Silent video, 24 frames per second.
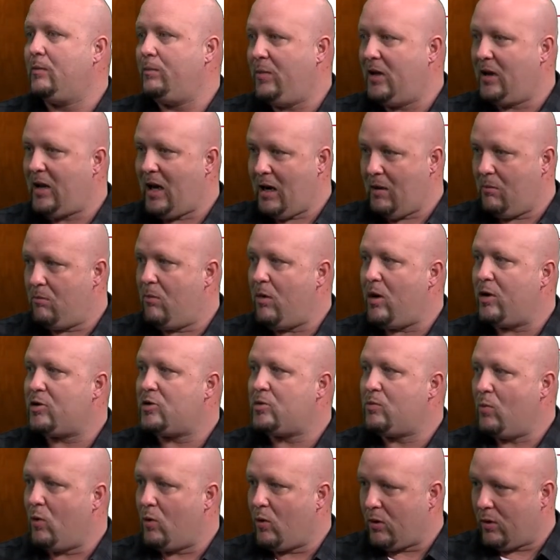became
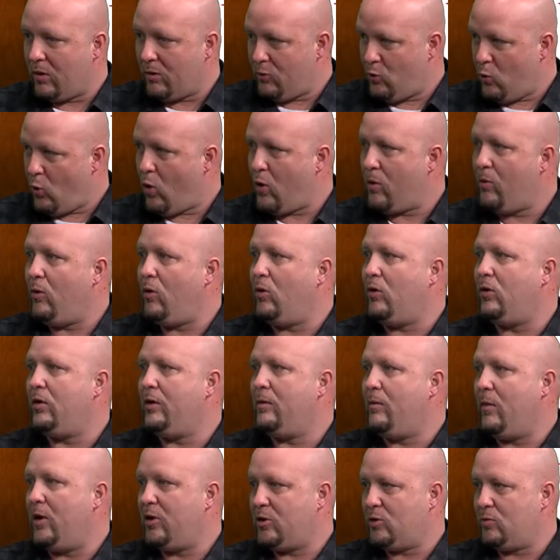much more normal
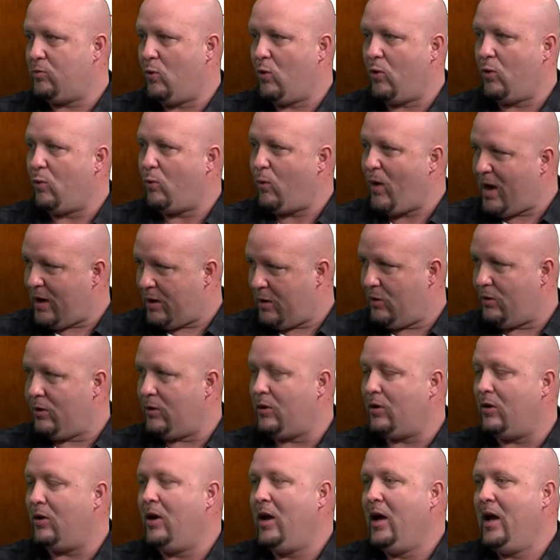and much more
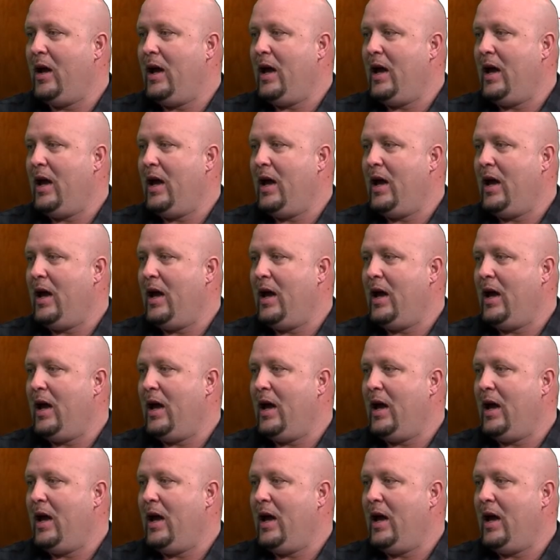regular.